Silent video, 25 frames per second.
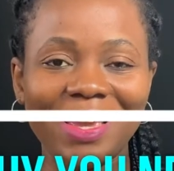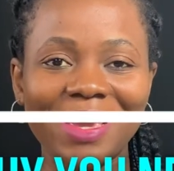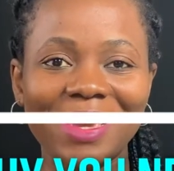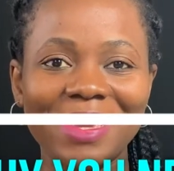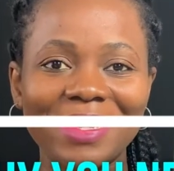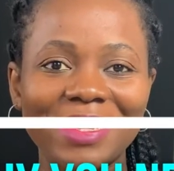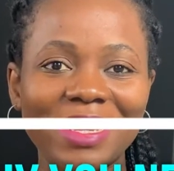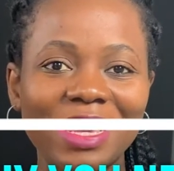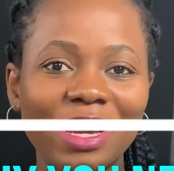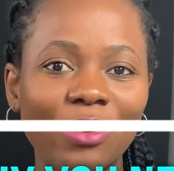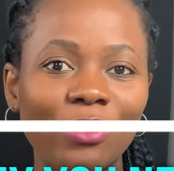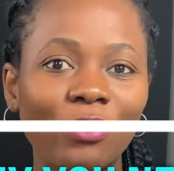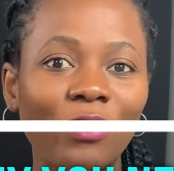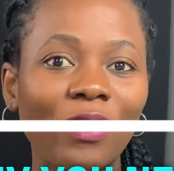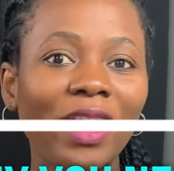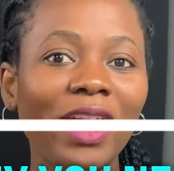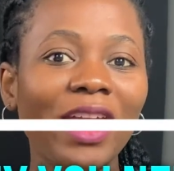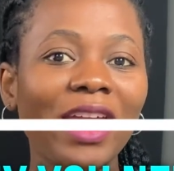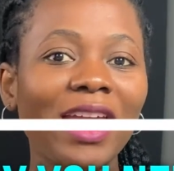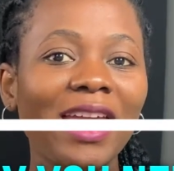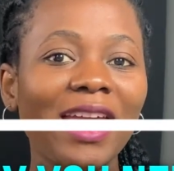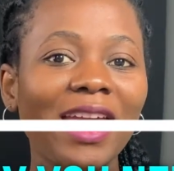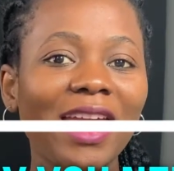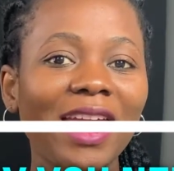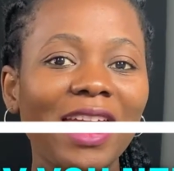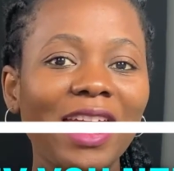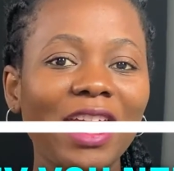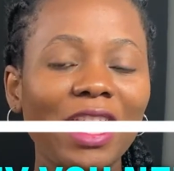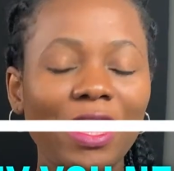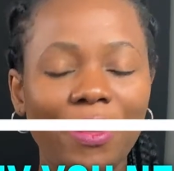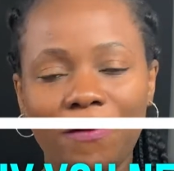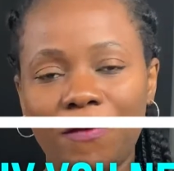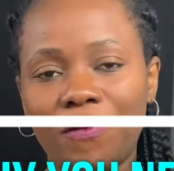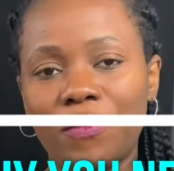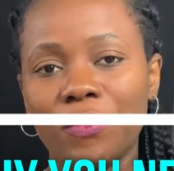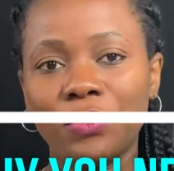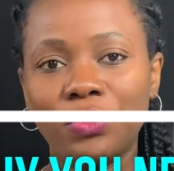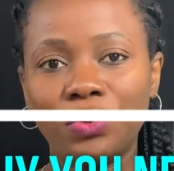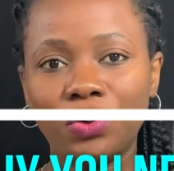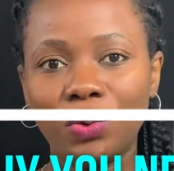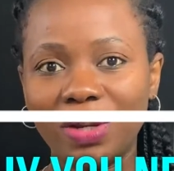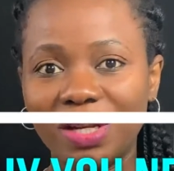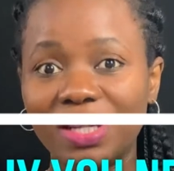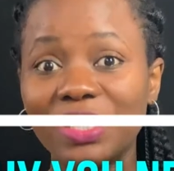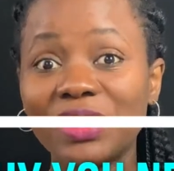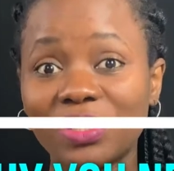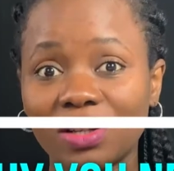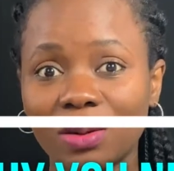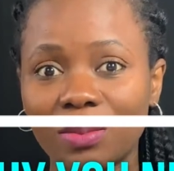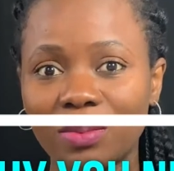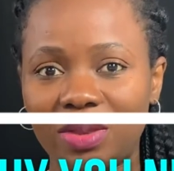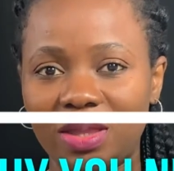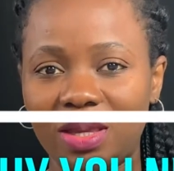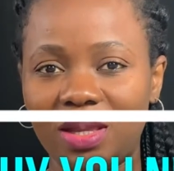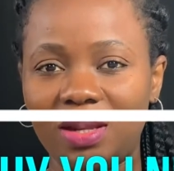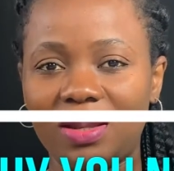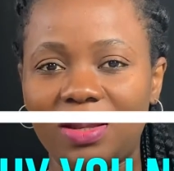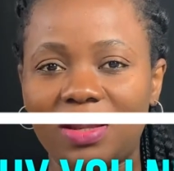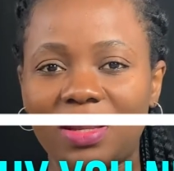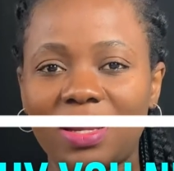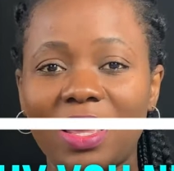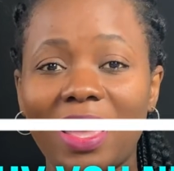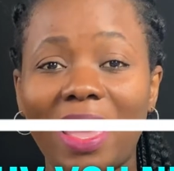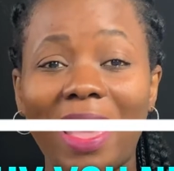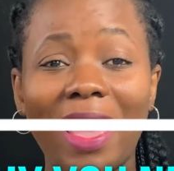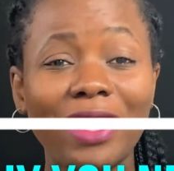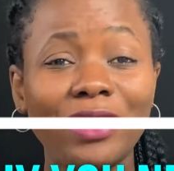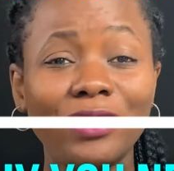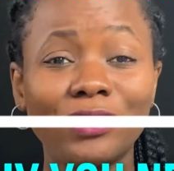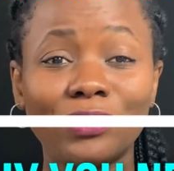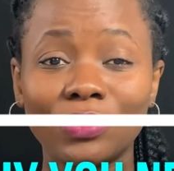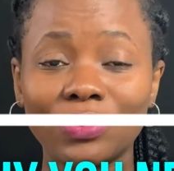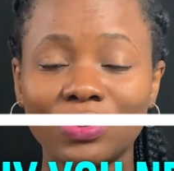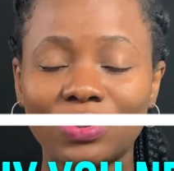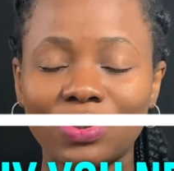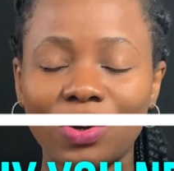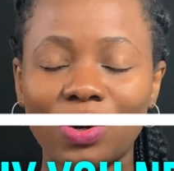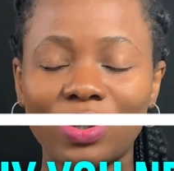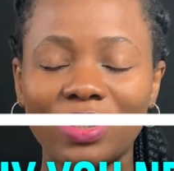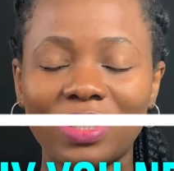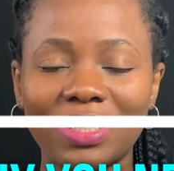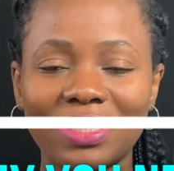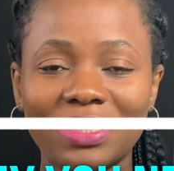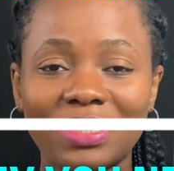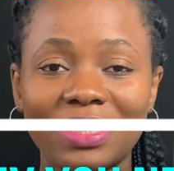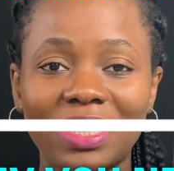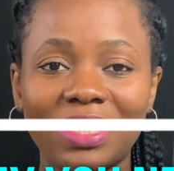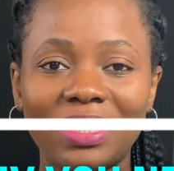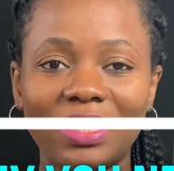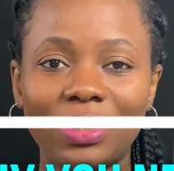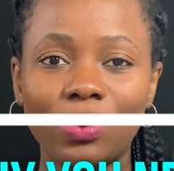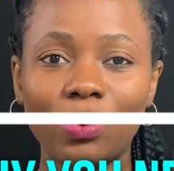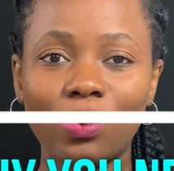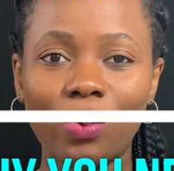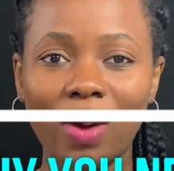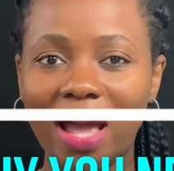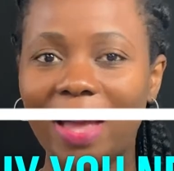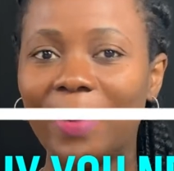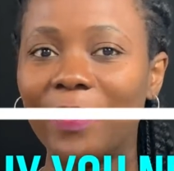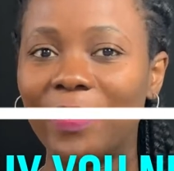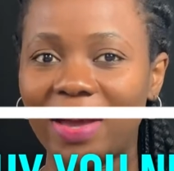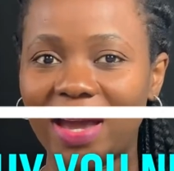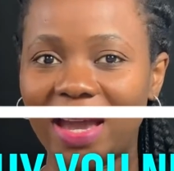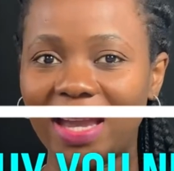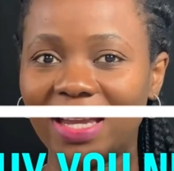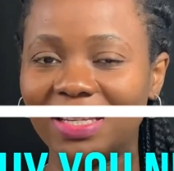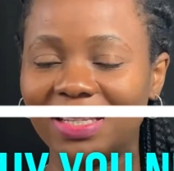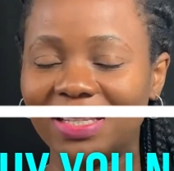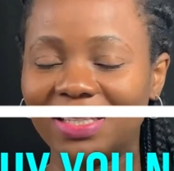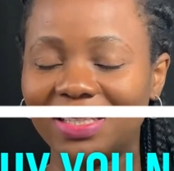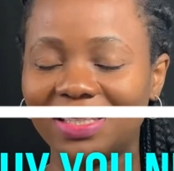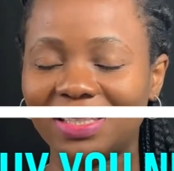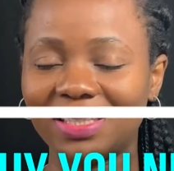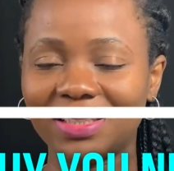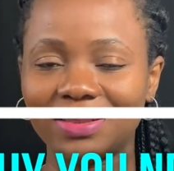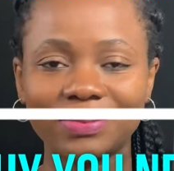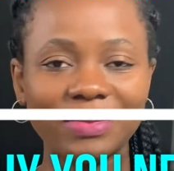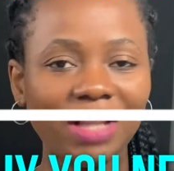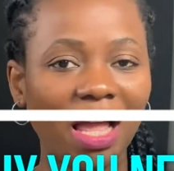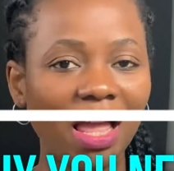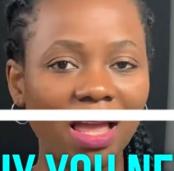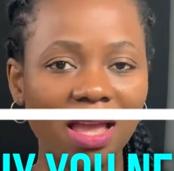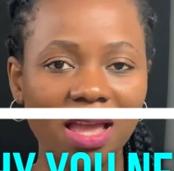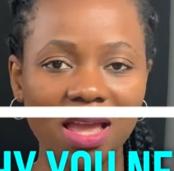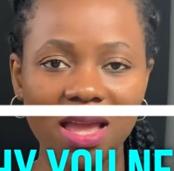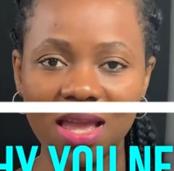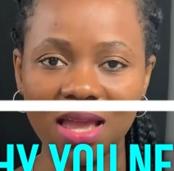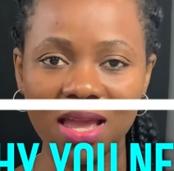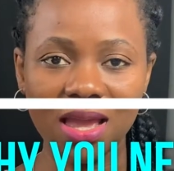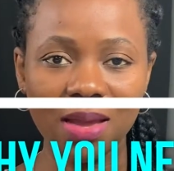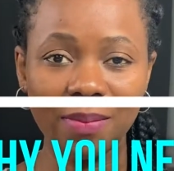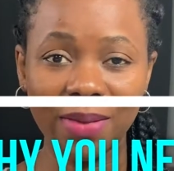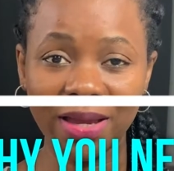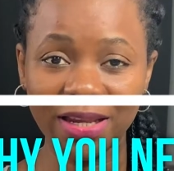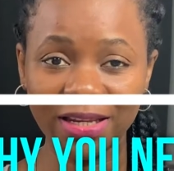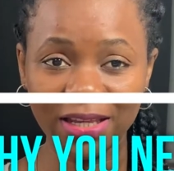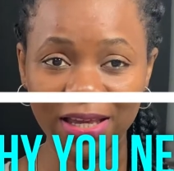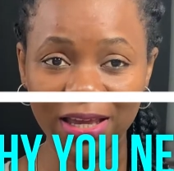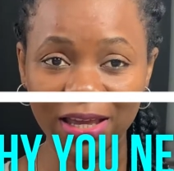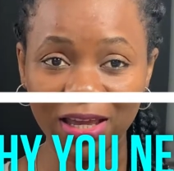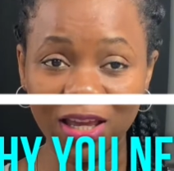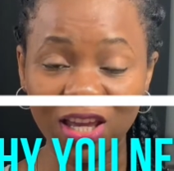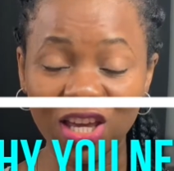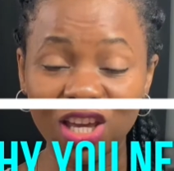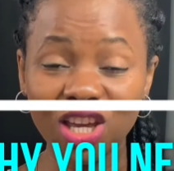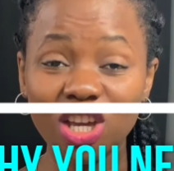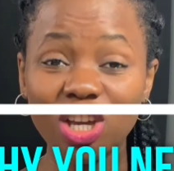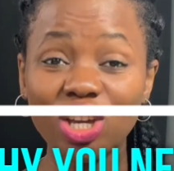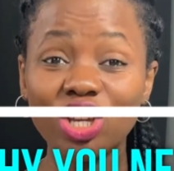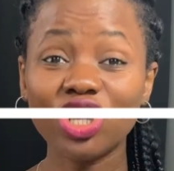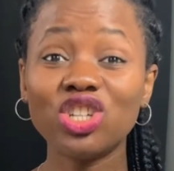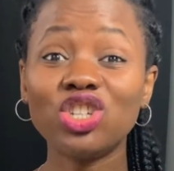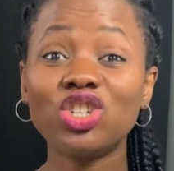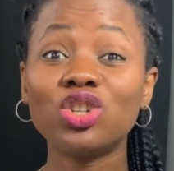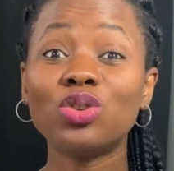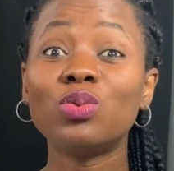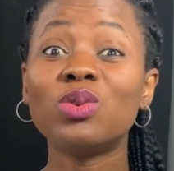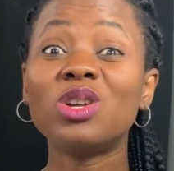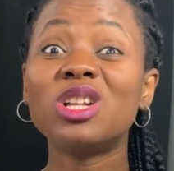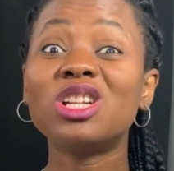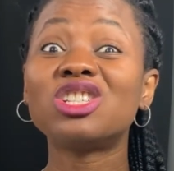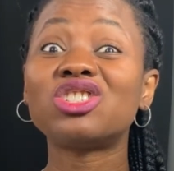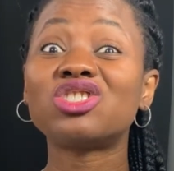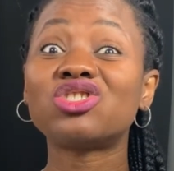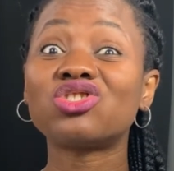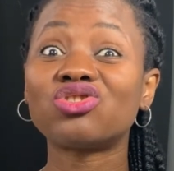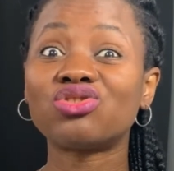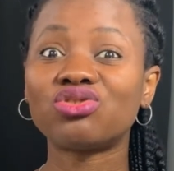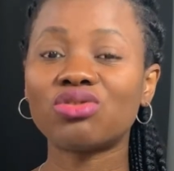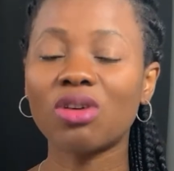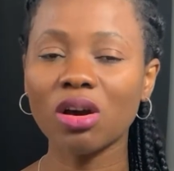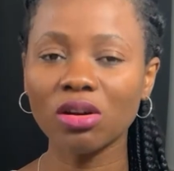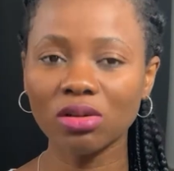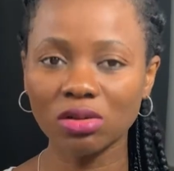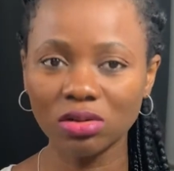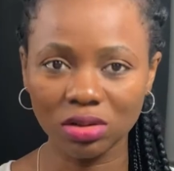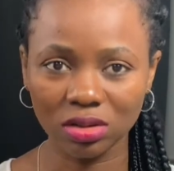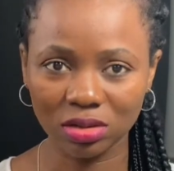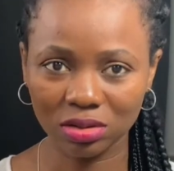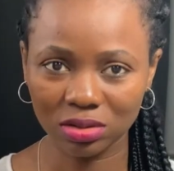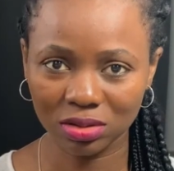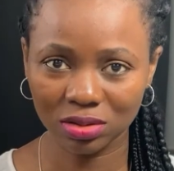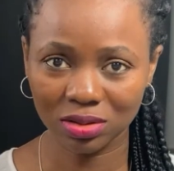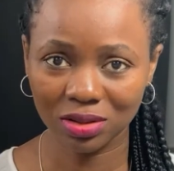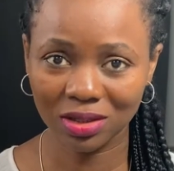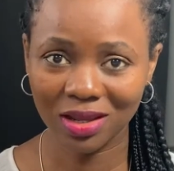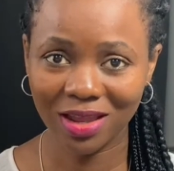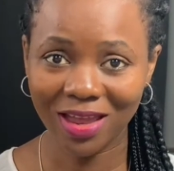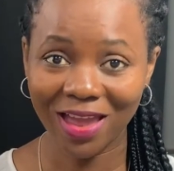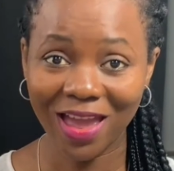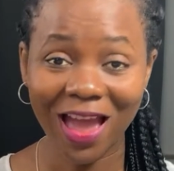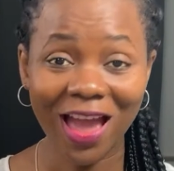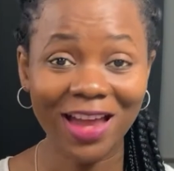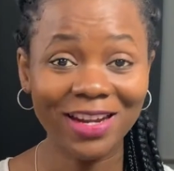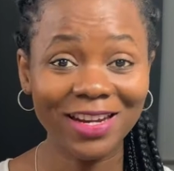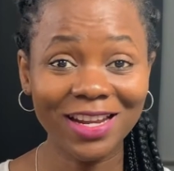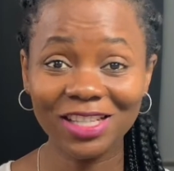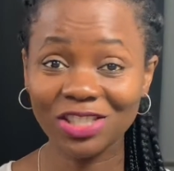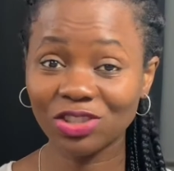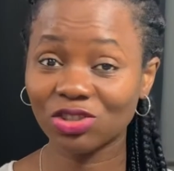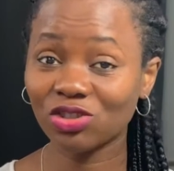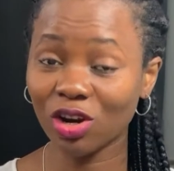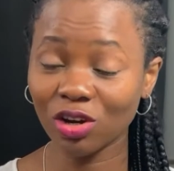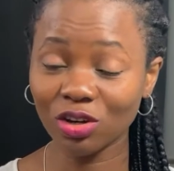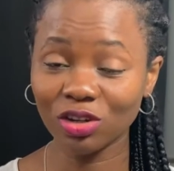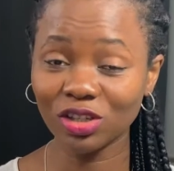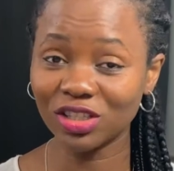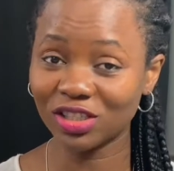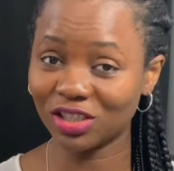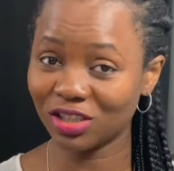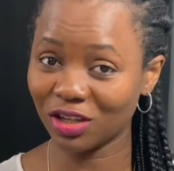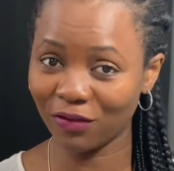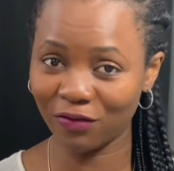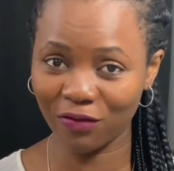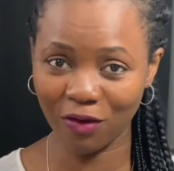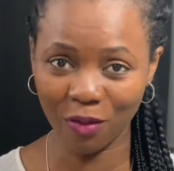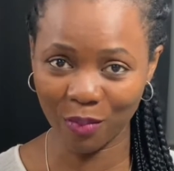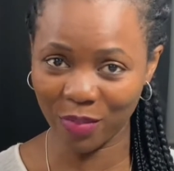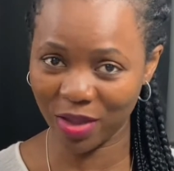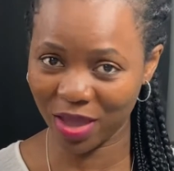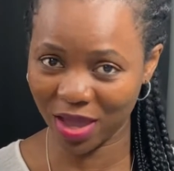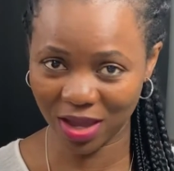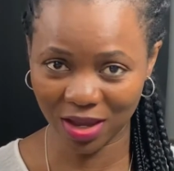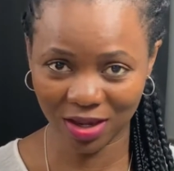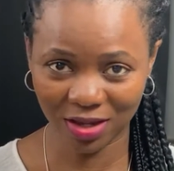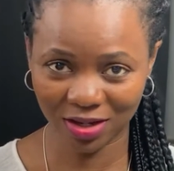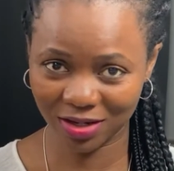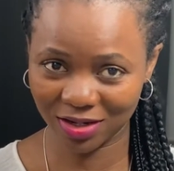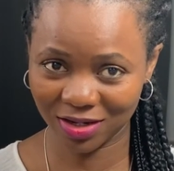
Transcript: Now, if you're doing something and you don't understand the why behind it, my dear, you will struggle. And that struggle is not from here.